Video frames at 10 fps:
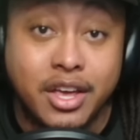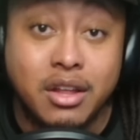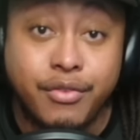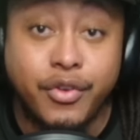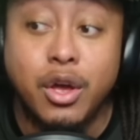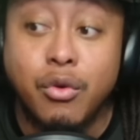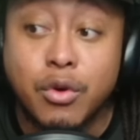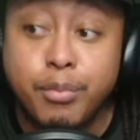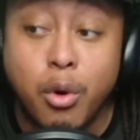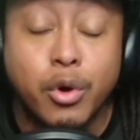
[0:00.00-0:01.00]
NFL
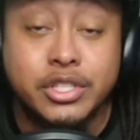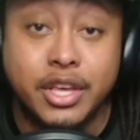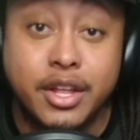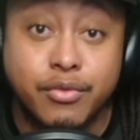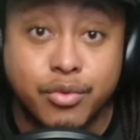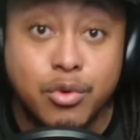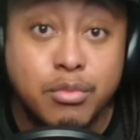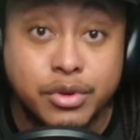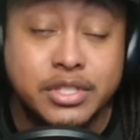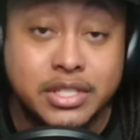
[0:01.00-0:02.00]
reports and
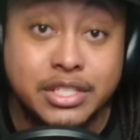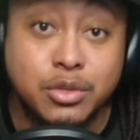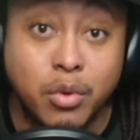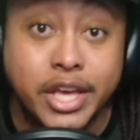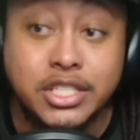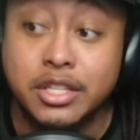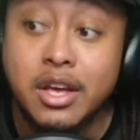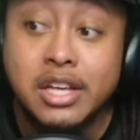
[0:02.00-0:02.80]
rumors situation.